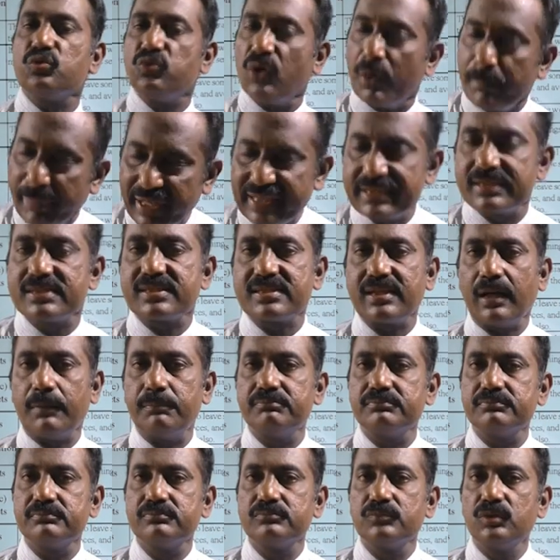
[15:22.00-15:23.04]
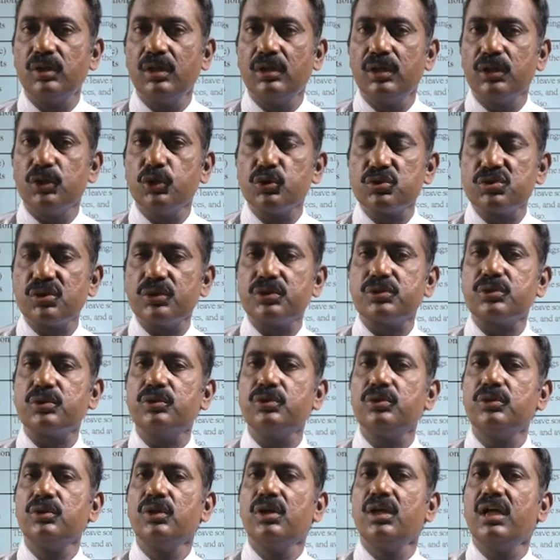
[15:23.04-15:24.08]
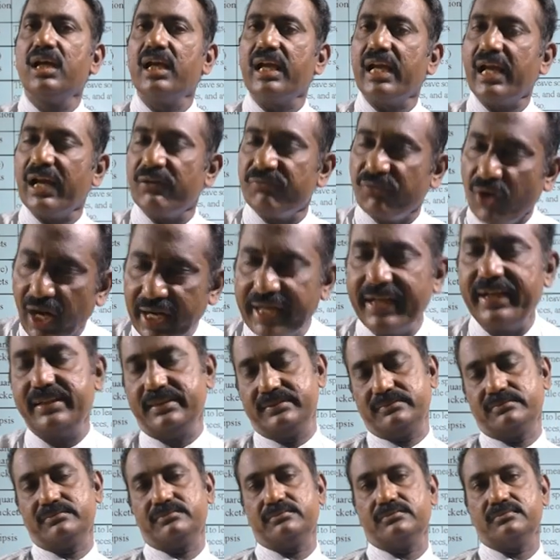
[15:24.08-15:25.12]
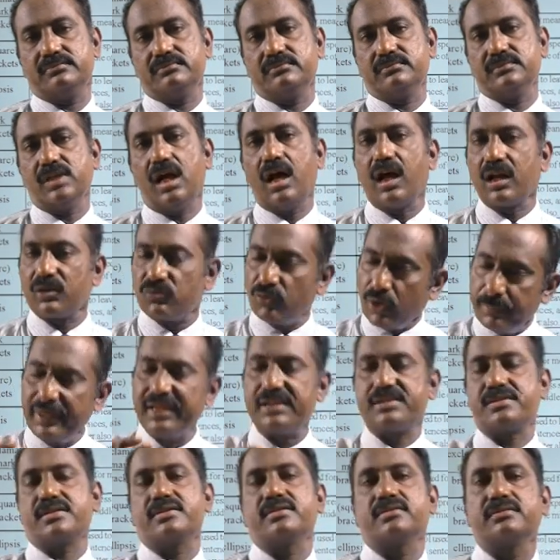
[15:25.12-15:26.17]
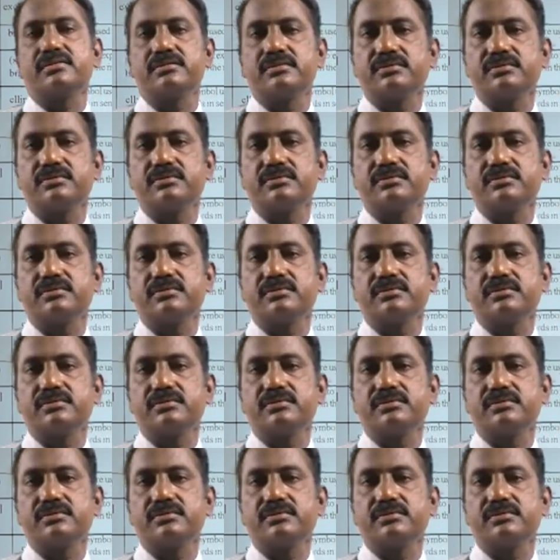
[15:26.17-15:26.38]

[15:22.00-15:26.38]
omit some, used to avoid or omit